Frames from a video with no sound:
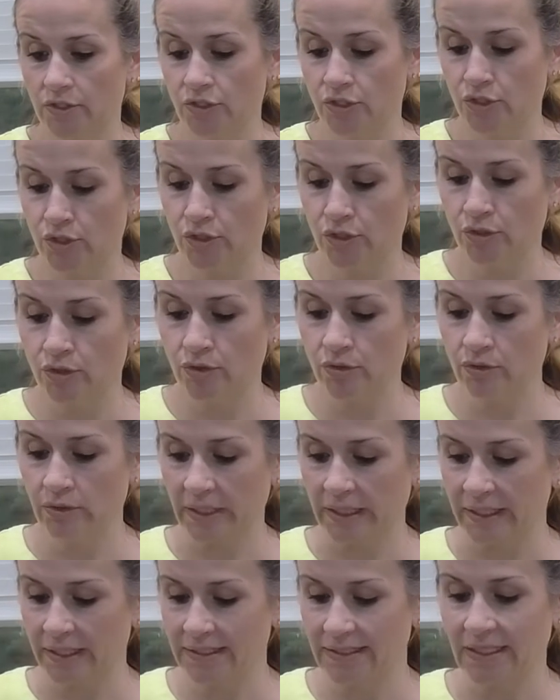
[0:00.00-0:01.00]
to,
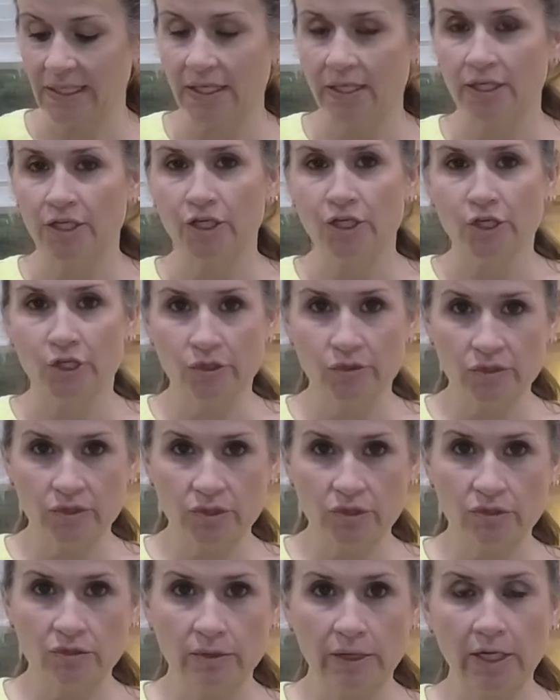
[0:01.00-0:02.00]
like I said, use a
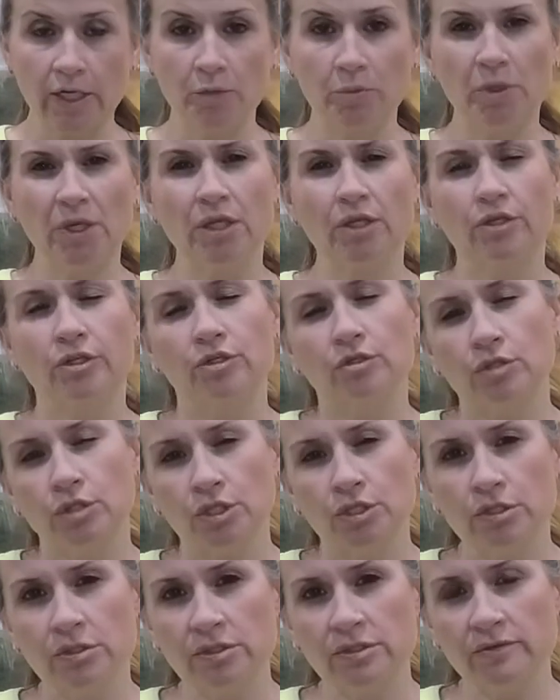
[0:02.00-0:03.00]
serrated peeler. You could
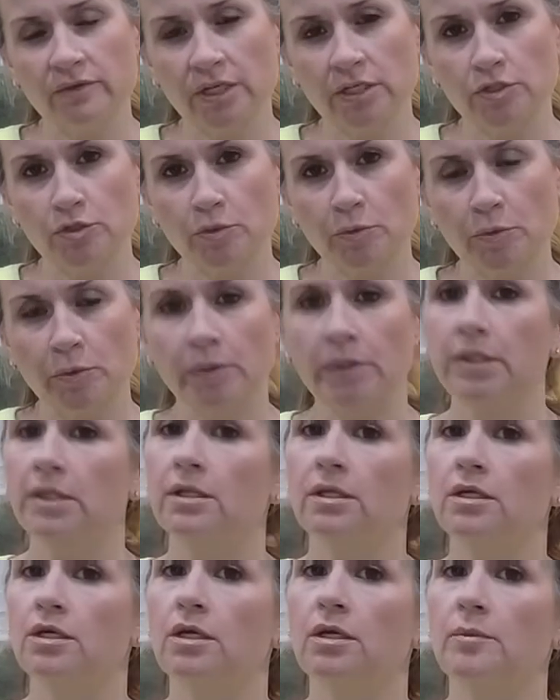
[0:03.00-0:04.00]
use a vegetable
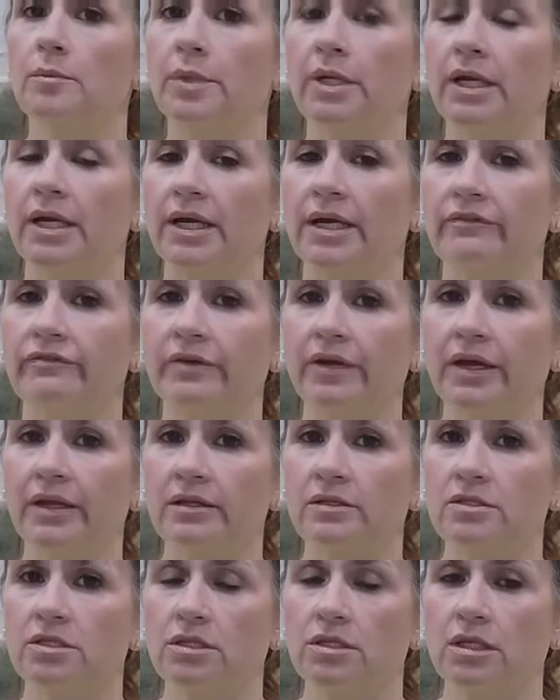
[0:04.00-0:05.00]
peeler, but I
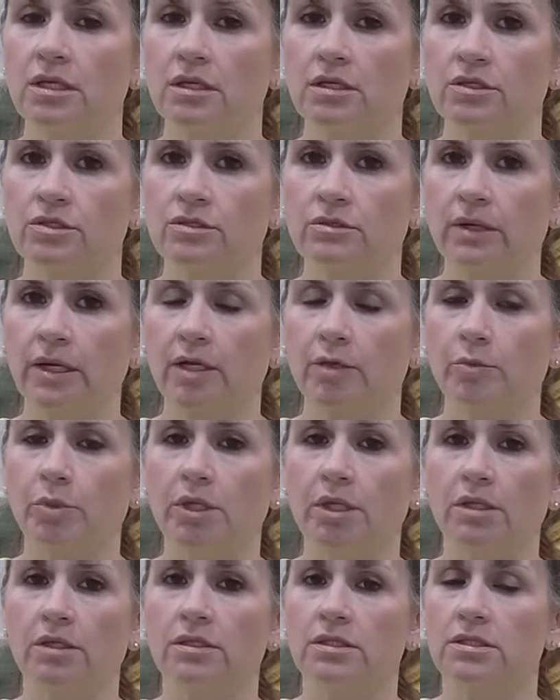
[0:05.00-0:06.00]
find that our serrated
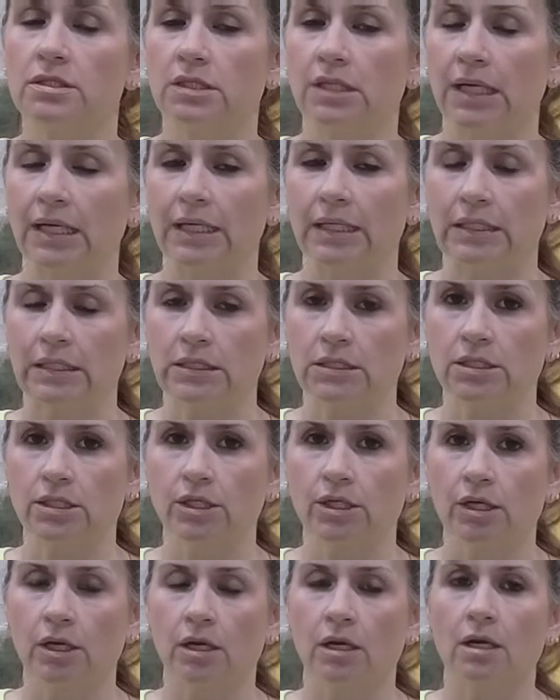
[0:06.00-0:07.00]
peeler is a lot
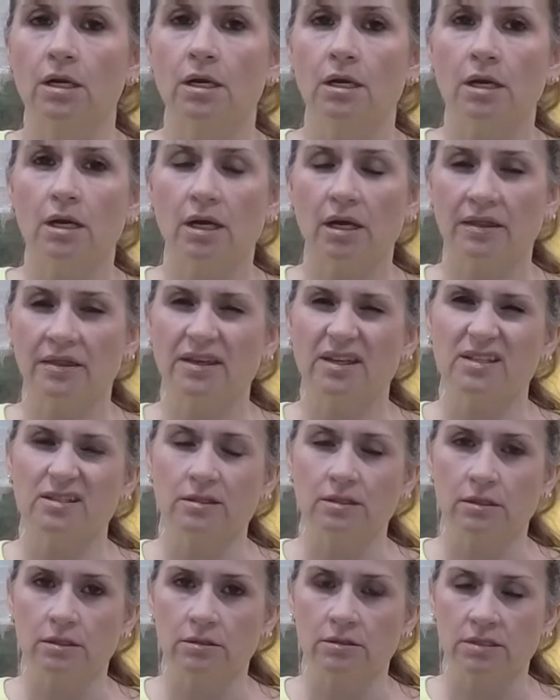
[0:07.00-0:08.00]
easier on things
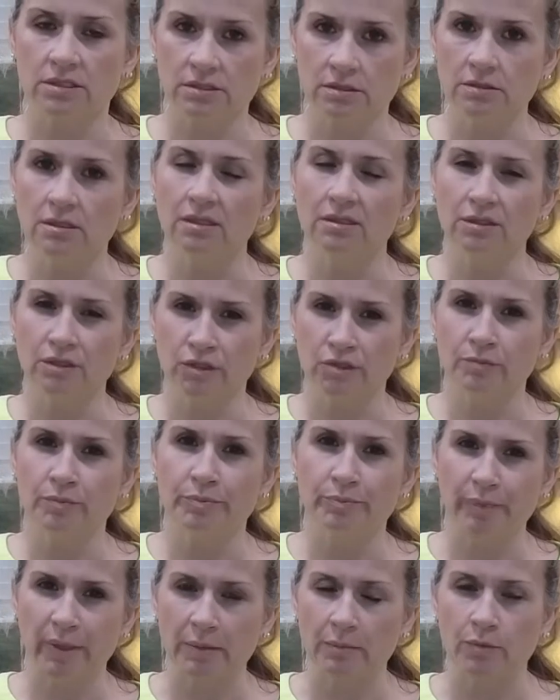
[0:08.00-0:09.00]
that are a little
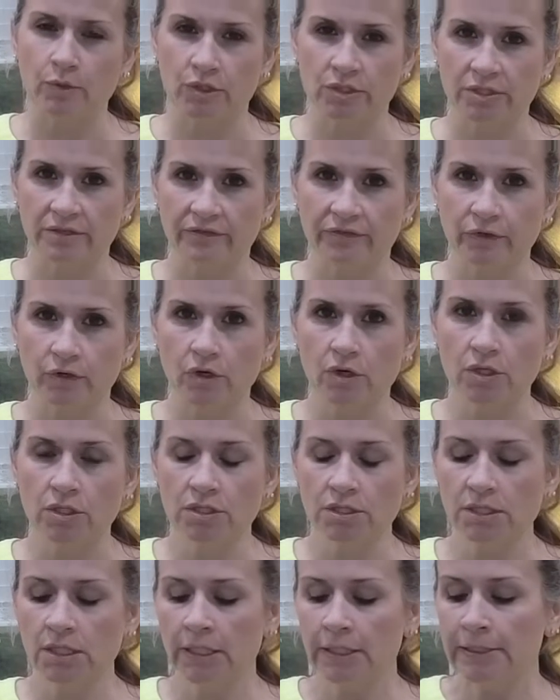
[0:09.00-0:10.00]
bit more
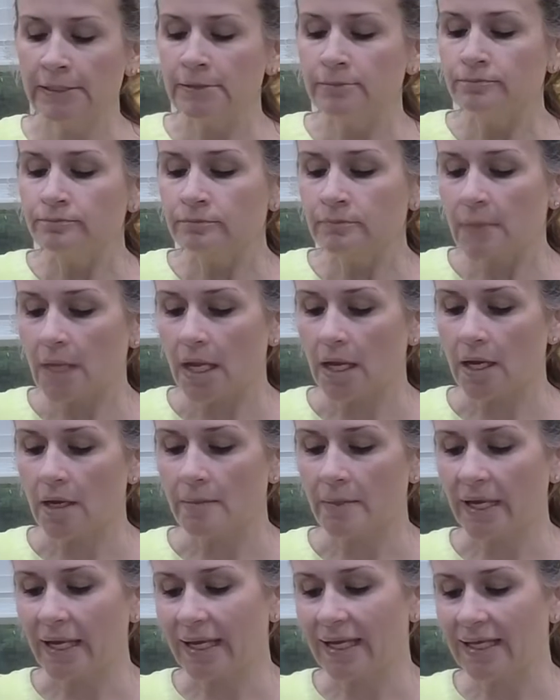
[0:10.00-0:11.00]
difficult.
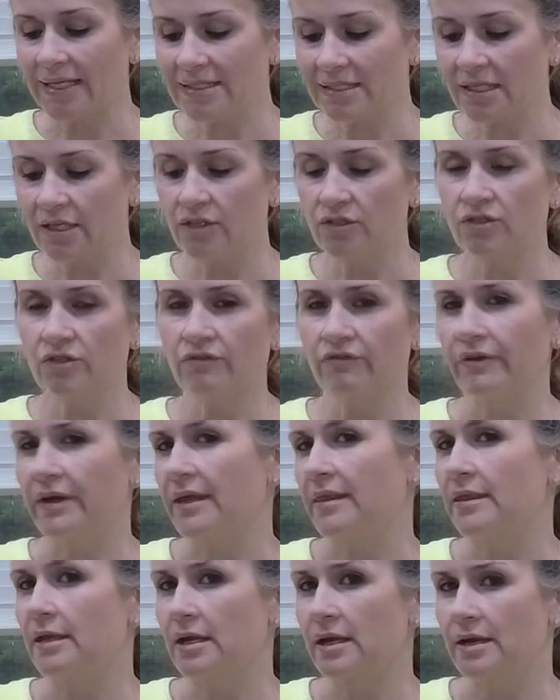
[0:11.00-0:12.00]
And I also
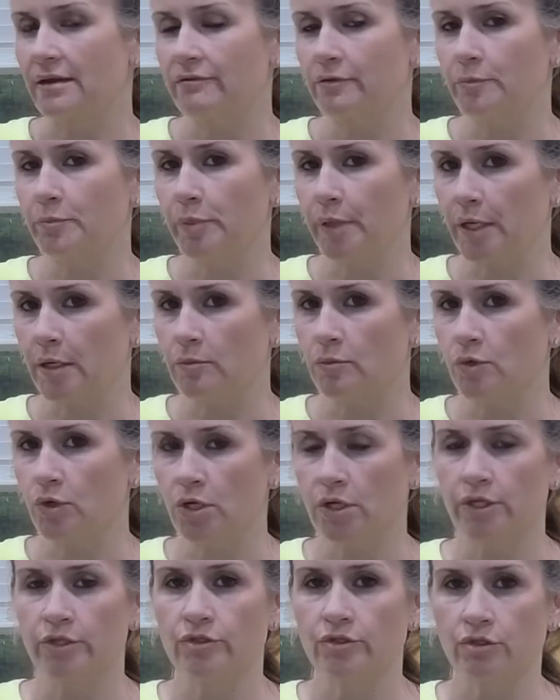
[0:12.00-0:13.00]
find that I have a bit more
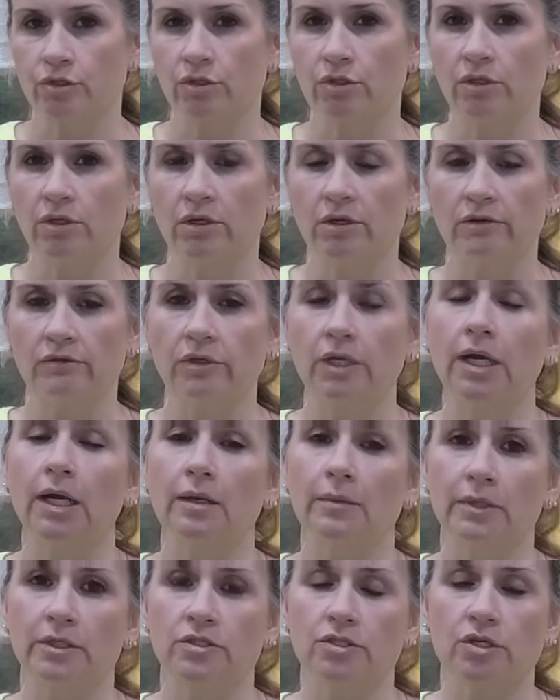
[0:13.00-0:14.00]
control over how
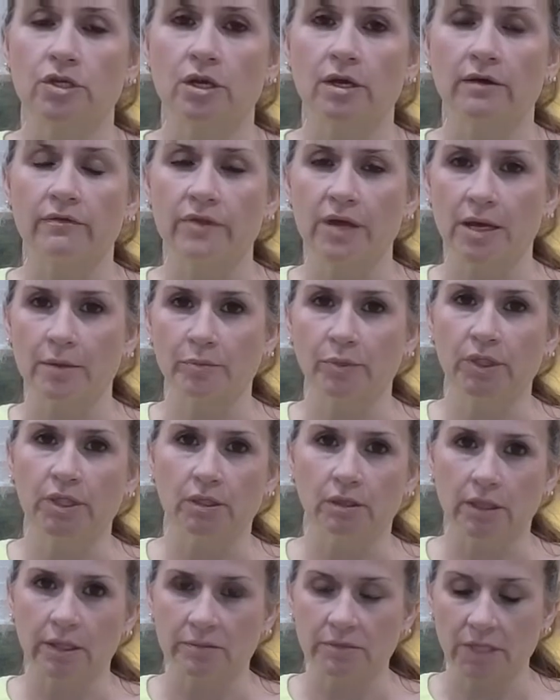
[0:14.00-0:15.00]
much of that
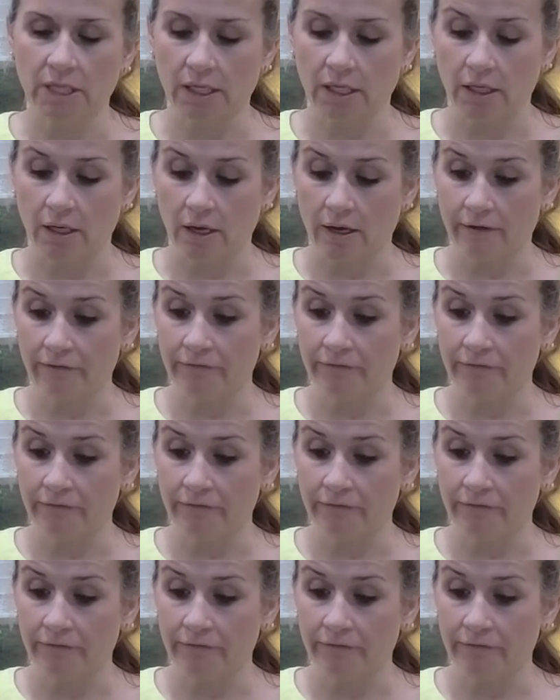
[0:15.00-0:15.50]
peel I'm taking off.